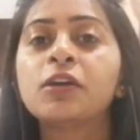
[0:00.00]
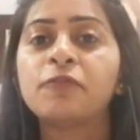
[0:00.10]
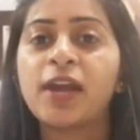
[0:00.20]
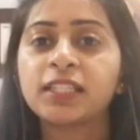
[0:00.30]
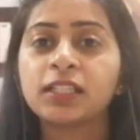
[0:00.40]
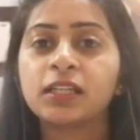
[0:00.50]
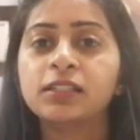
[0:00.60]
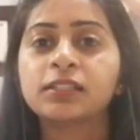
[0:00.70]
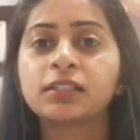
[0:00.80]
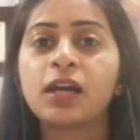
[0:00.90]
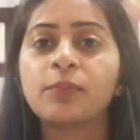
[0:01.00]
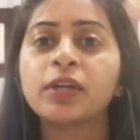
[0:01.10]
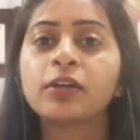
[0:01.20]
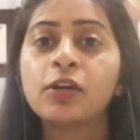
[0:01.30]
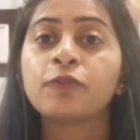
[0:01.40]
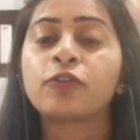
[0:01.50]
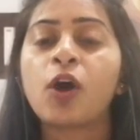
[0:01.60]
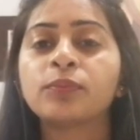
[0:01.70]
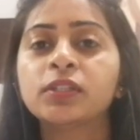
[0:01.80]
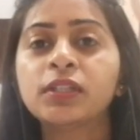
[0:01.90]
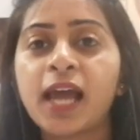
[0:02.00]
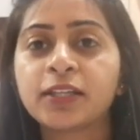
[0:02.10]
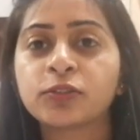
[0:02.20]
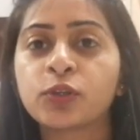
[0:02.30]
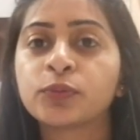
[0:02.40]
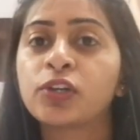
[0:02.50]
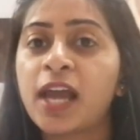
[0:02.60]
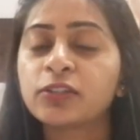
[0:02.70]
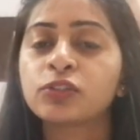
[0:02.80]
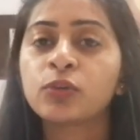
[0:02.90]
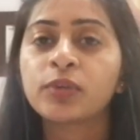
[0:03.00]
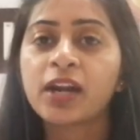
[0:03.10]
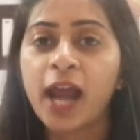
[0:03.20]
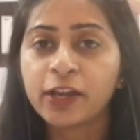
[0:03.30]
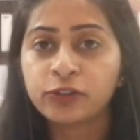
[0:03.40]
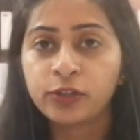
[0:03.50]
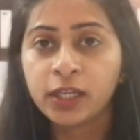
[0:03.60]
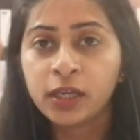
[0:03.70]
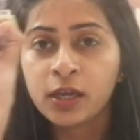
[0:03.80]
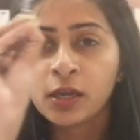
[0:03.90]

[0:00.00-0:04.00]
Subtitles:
vesicles coming from the lysosome. So lysosomes are actually